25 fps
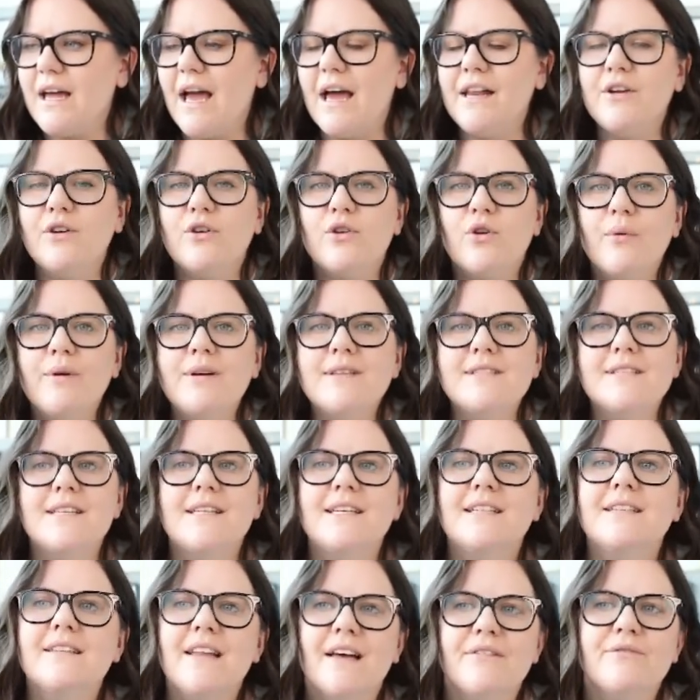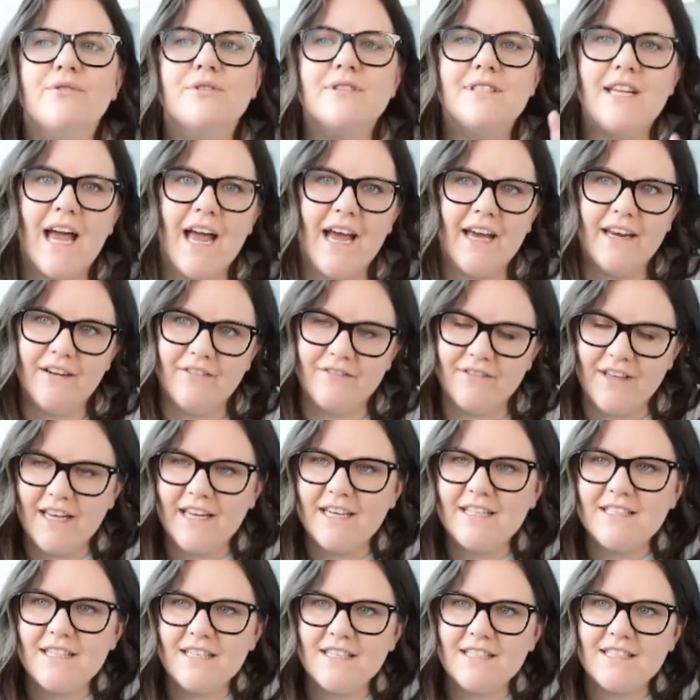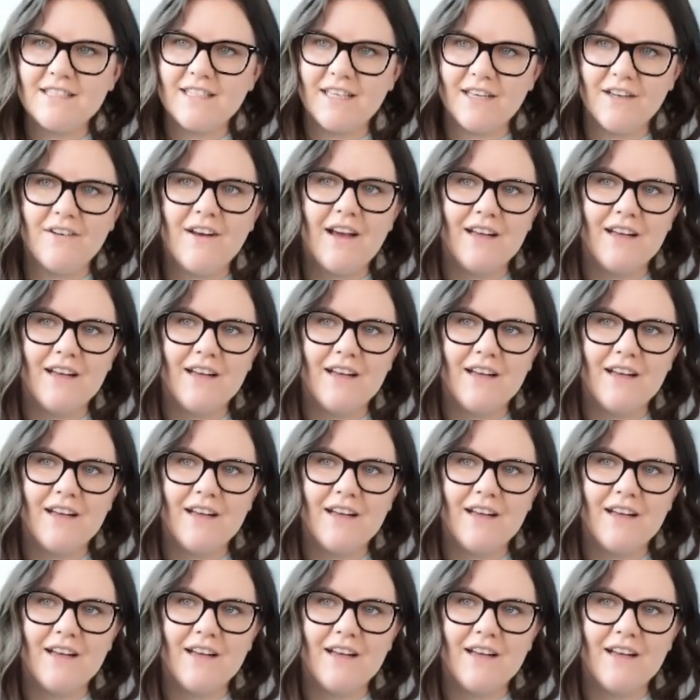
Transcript: and you're going to need level 10 of the handiness skill.